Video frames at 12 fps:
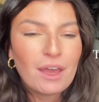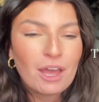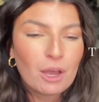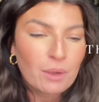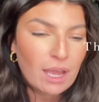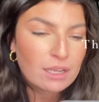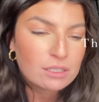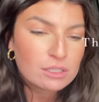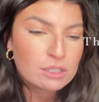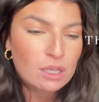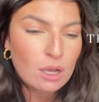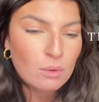okay,
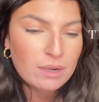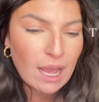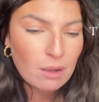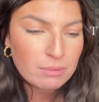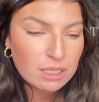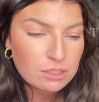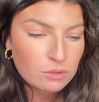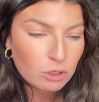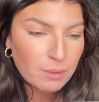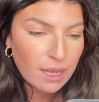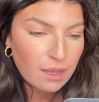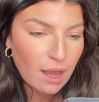so now I'm gonna scroll
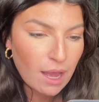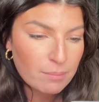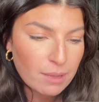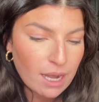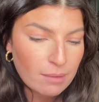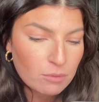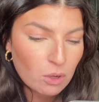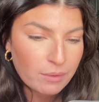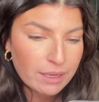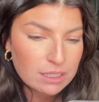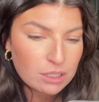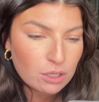back up and I'm
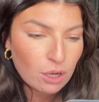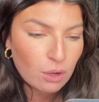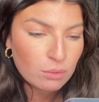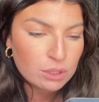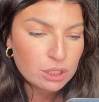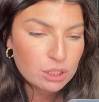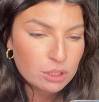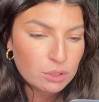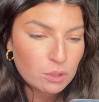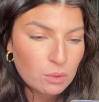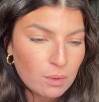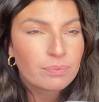going to go
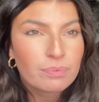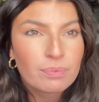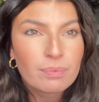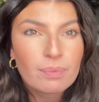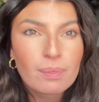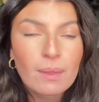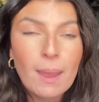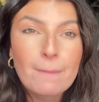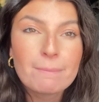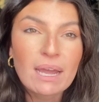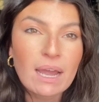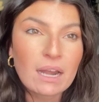to
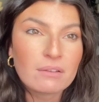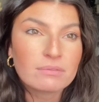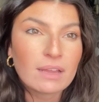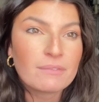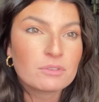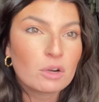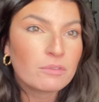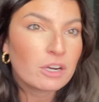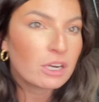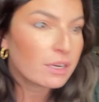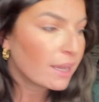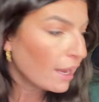my kind of
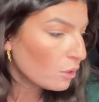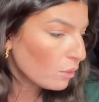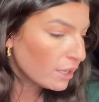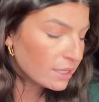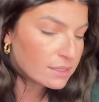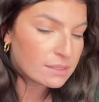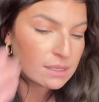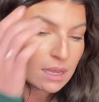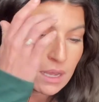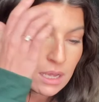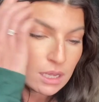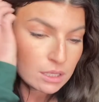leftover categories.
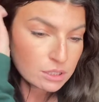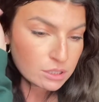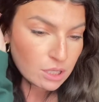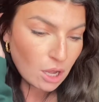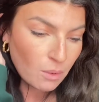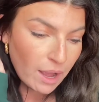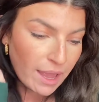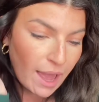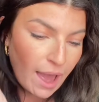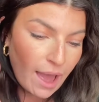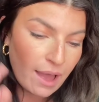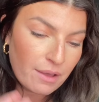So I
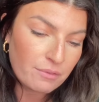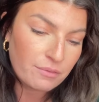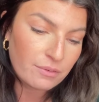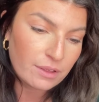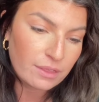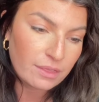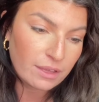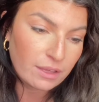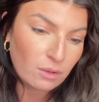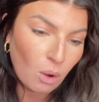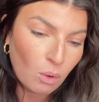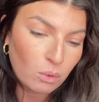have the
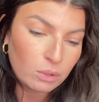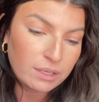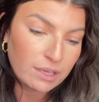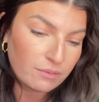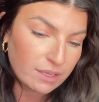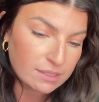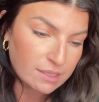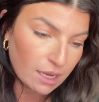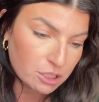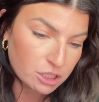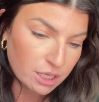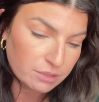whole giving
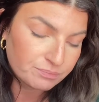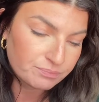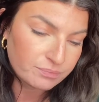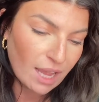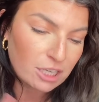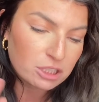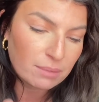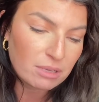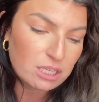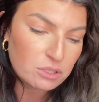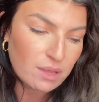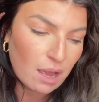section. Actually, I'm
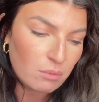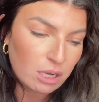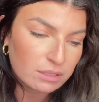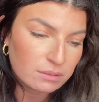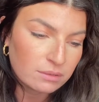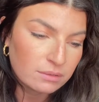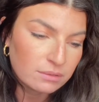gonna do that one.